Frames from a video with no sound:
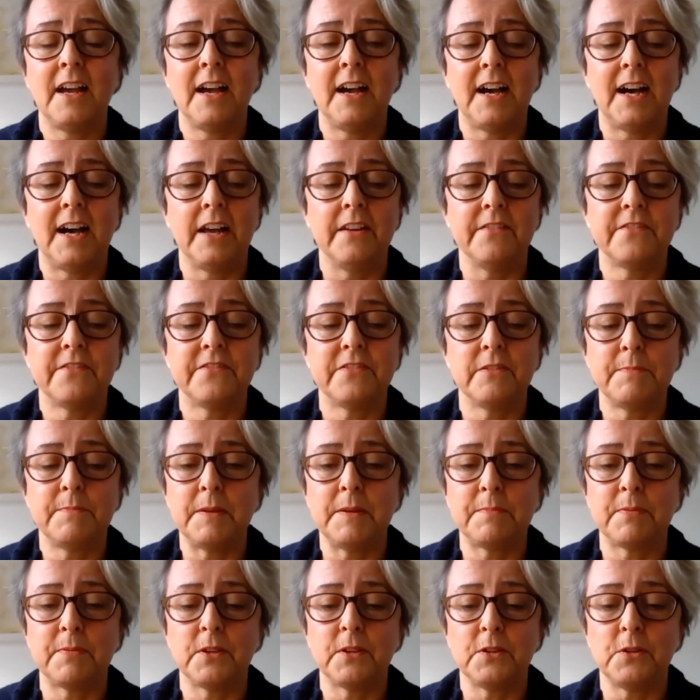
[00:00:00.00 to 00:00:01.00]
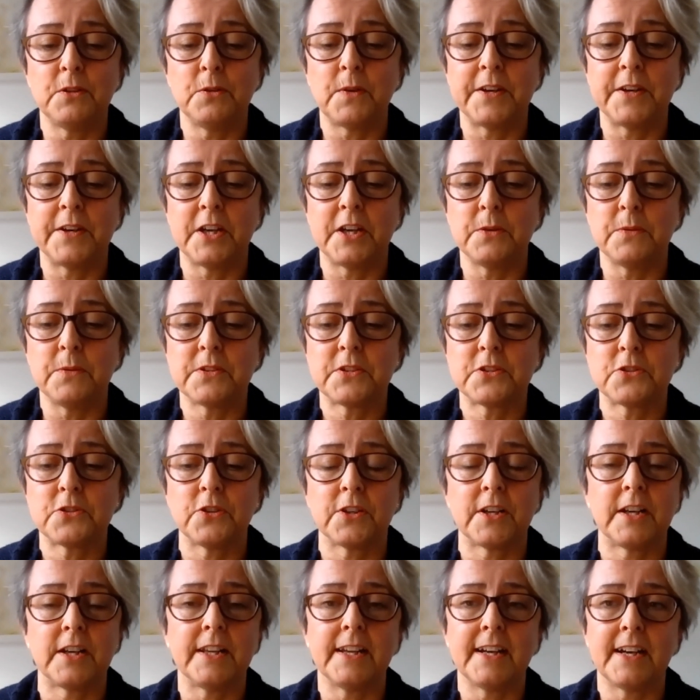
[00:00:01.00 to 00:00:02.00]
And for people who I know are
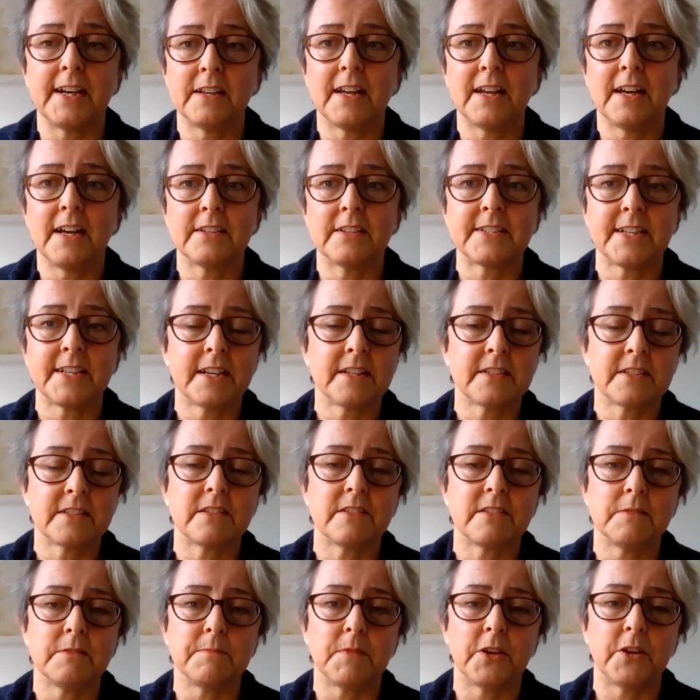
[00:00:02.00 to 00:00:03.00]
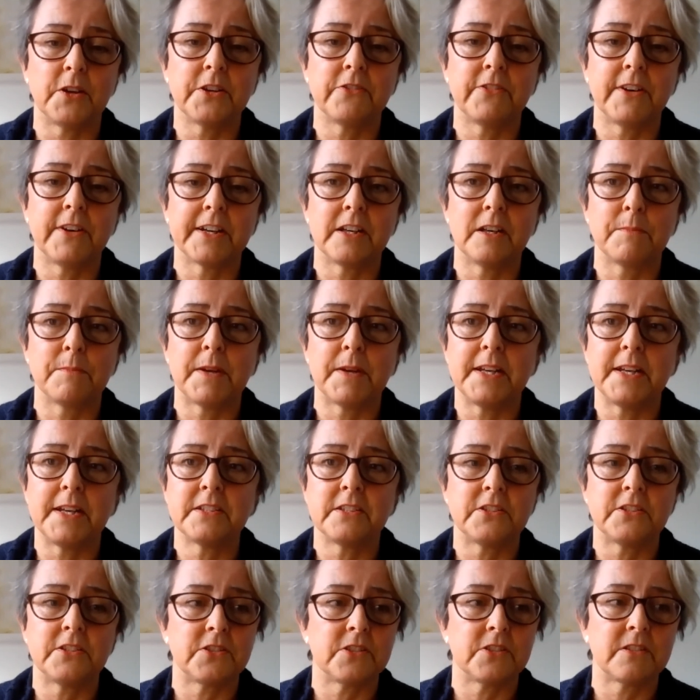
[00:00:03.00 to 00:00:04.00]
struggling, I'll text them on a regular
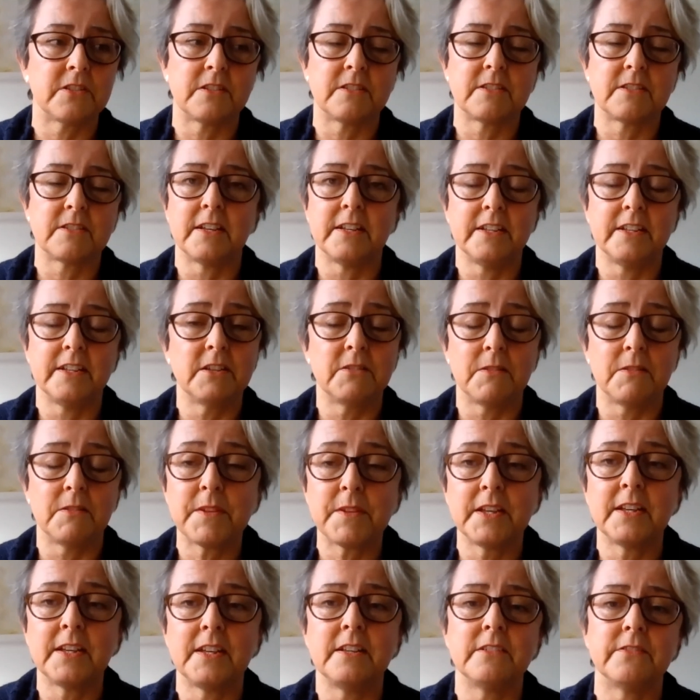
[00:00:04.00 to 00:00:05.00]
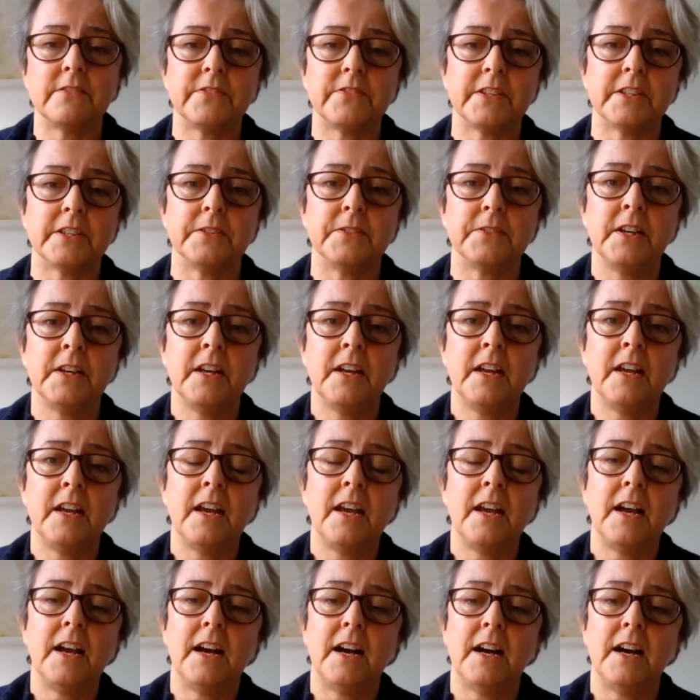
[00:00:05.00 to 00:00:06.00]
basis just to say, you know, I'm thinking of you.
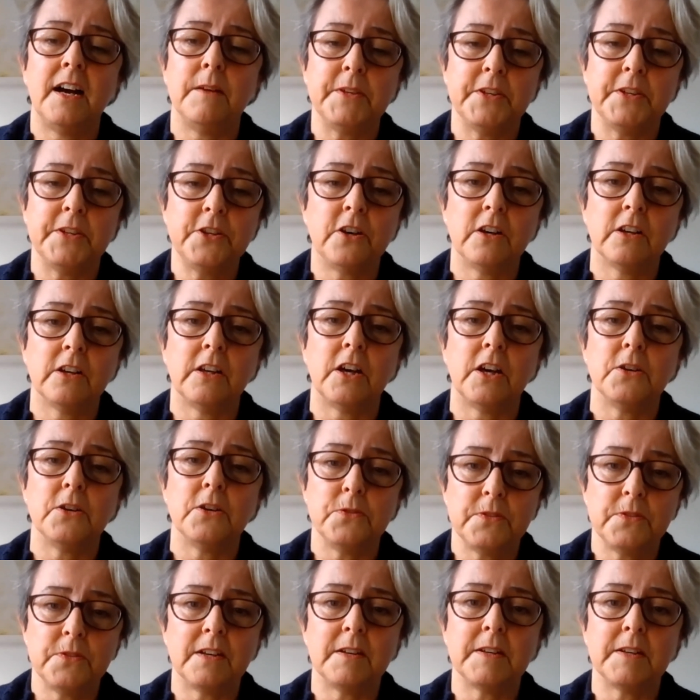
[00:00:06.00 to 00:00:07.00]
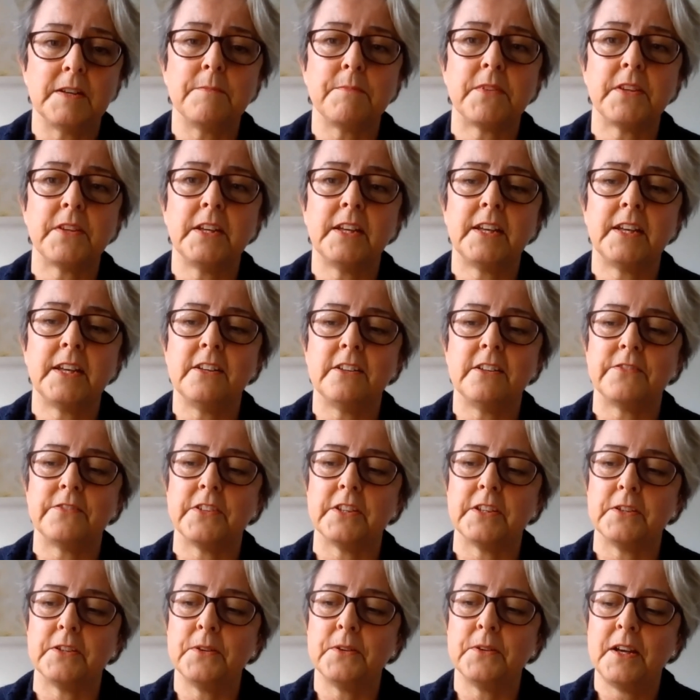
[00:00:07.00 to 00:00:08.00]
You're not alone. I am thinking of
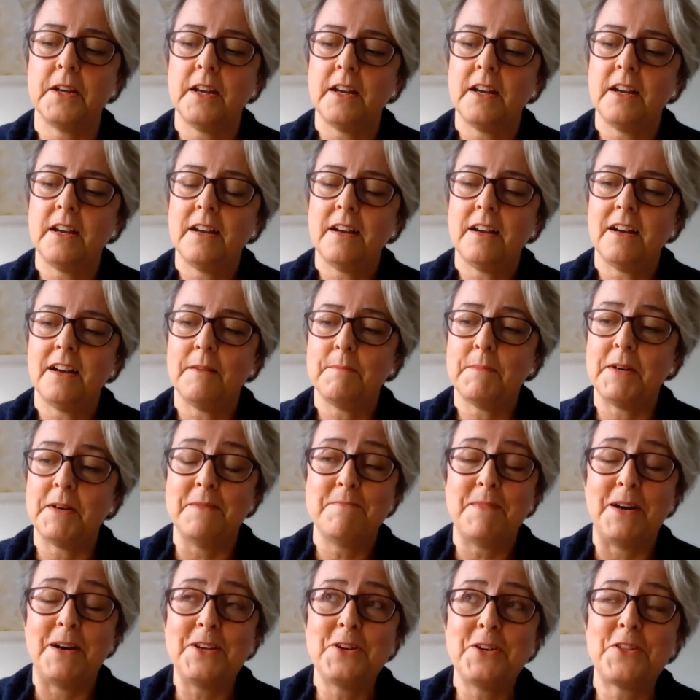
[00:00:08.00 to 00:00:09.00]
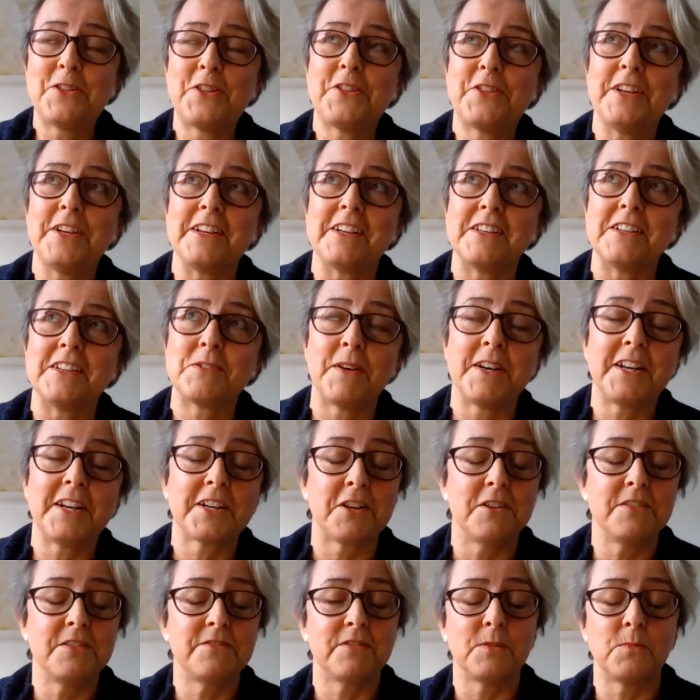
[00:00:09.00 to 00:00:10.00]
you. The other thing is, when I
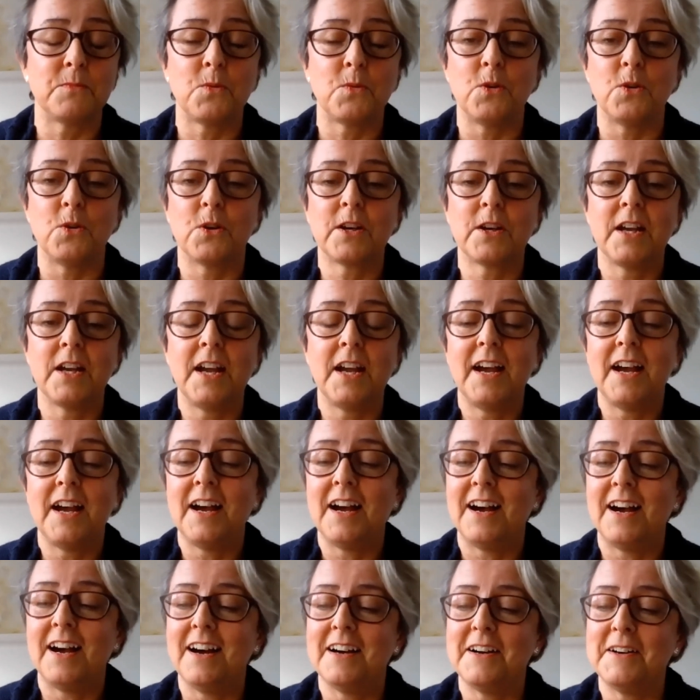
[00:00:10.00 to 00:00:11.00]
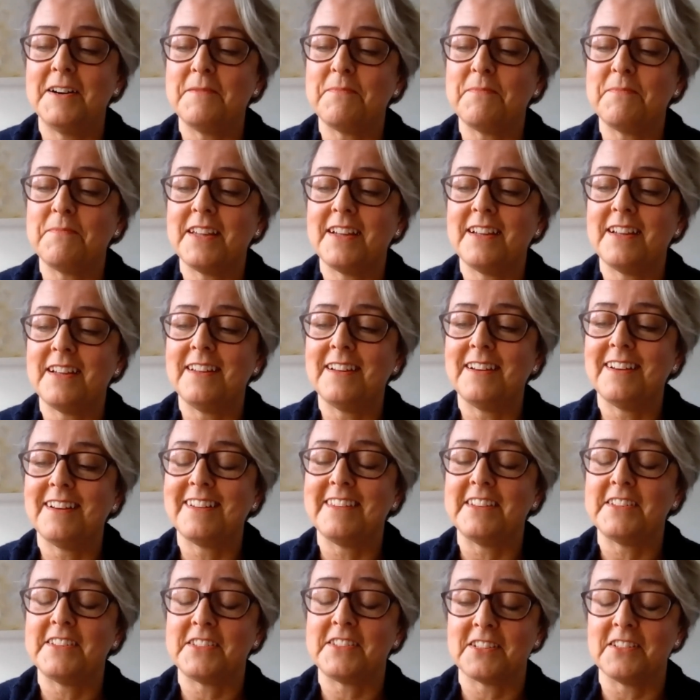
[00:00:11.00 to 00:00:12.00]
go for a walk,
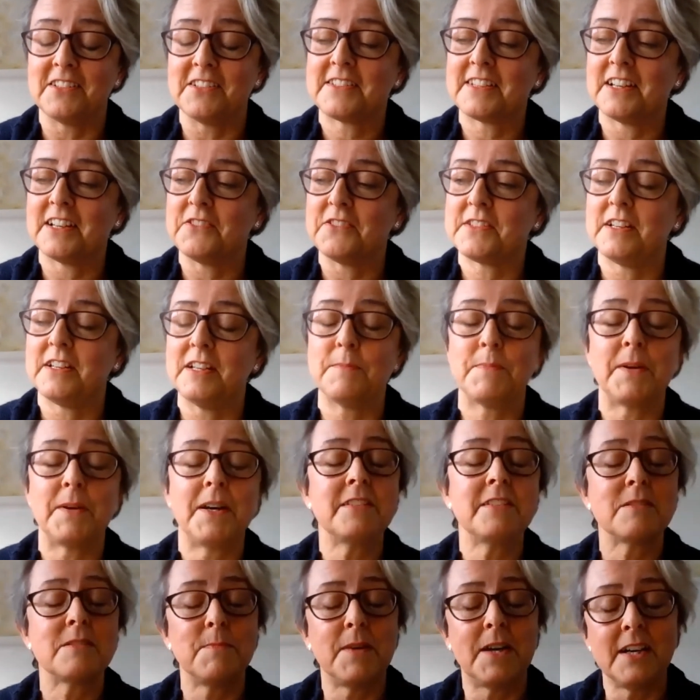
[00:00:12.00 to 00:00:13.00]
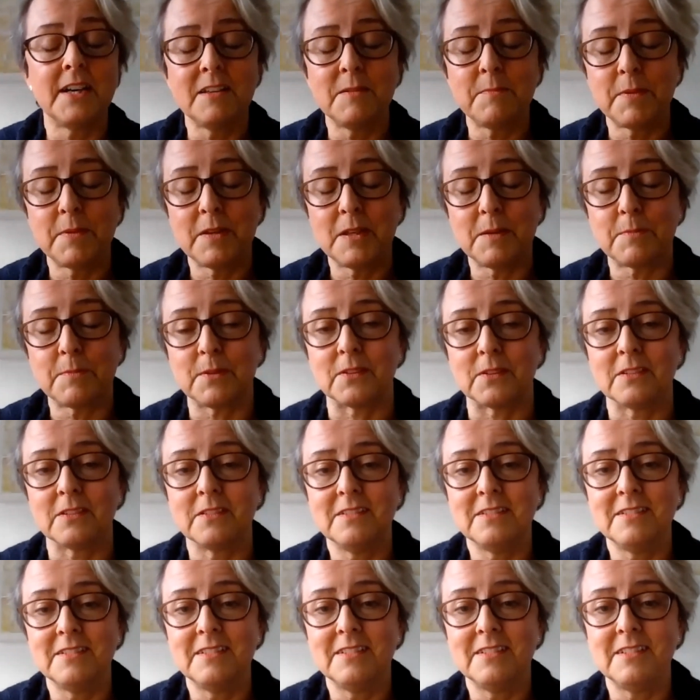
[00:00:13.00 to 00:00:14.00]
this is going to sound silly, but I smile at people.
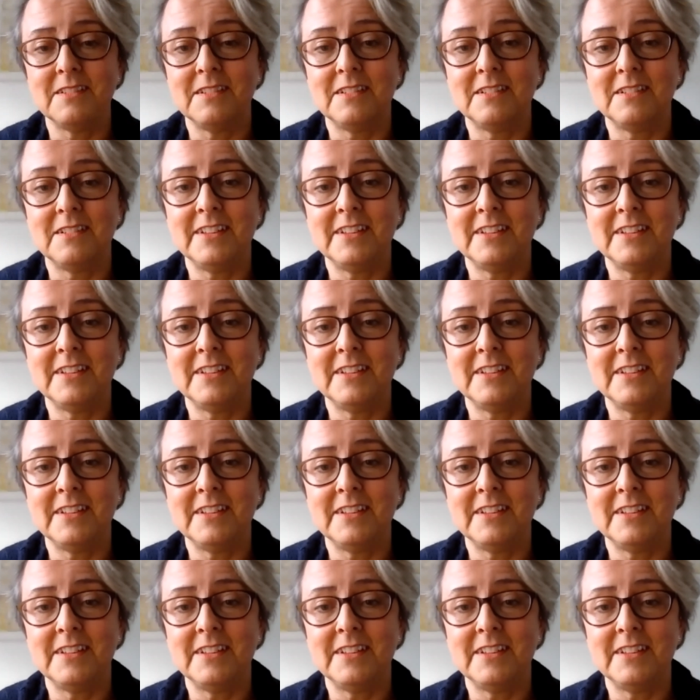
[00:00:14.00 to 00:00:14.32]
Yeah.